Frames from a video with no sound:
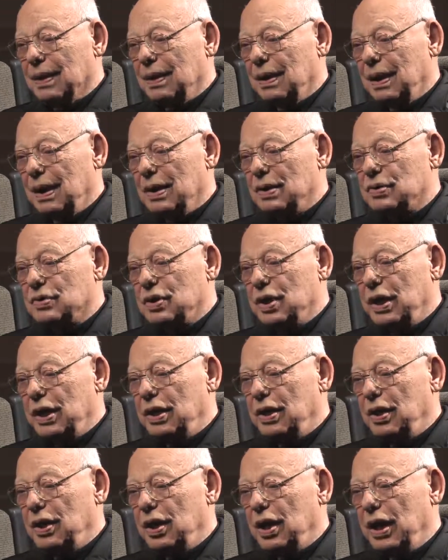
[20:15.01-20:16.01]
And I
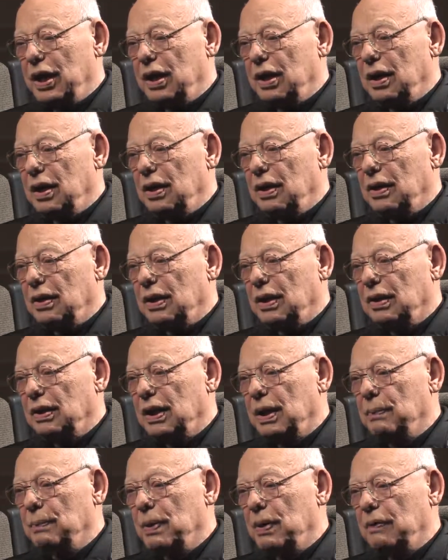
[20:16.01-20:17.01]
stayed in Dayton, then
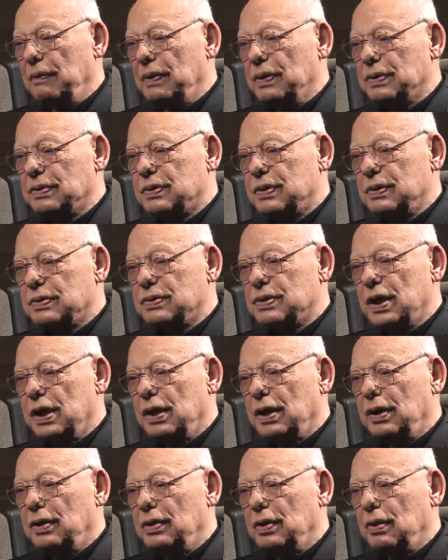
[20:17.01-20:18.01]
they moved us to
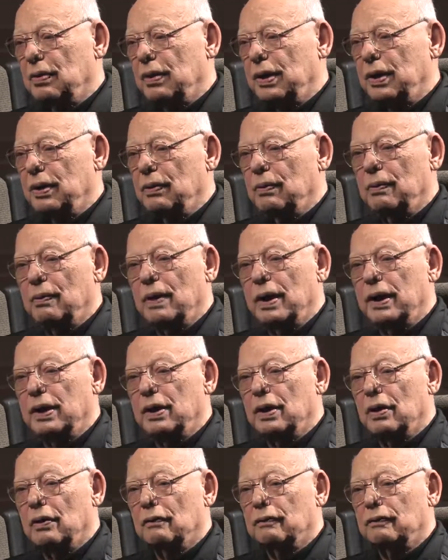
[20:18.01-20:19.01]
San Antonio,
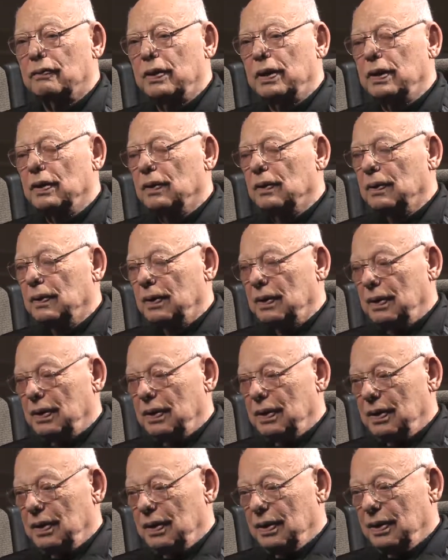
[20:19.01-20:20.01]
Randolph Field.
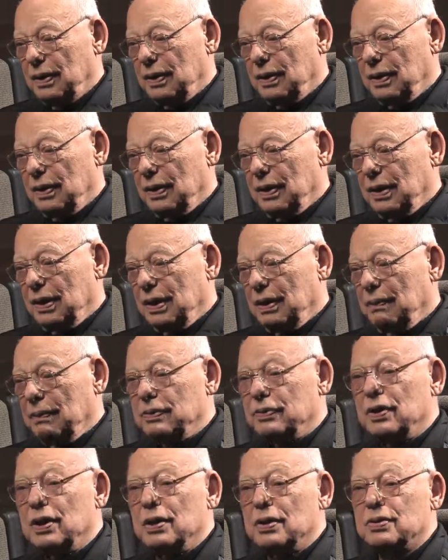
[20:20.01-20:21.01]
I
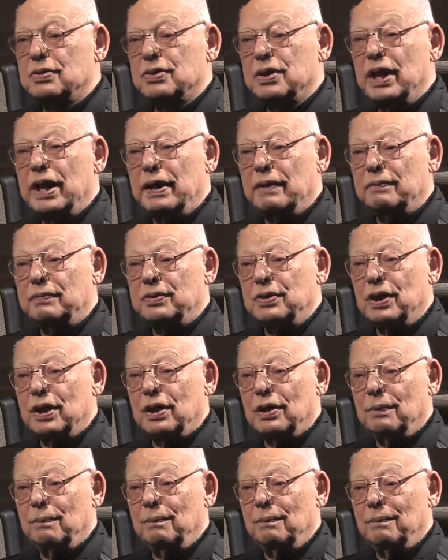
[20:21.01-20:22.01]
was in a staff
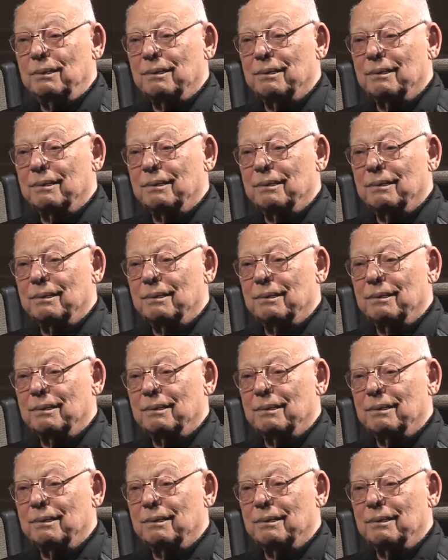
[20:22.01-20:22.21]
job.